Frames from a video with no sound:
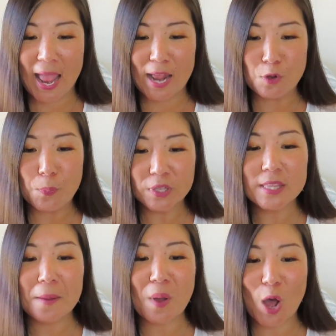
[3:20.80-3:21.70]
and you put
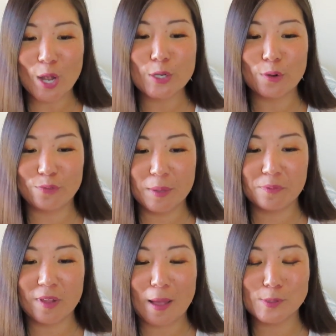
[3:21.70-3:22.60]
them on your
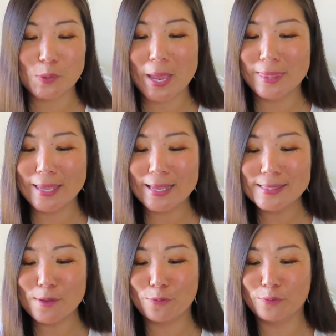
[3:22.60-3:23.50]
flip-flops. So I think
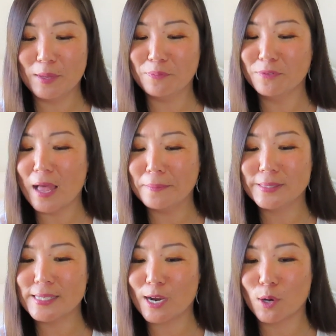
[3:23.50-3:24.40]
it's a
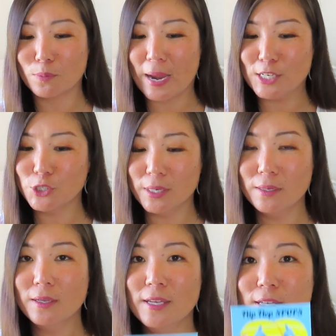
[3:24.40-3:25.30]
flip-flop decoration.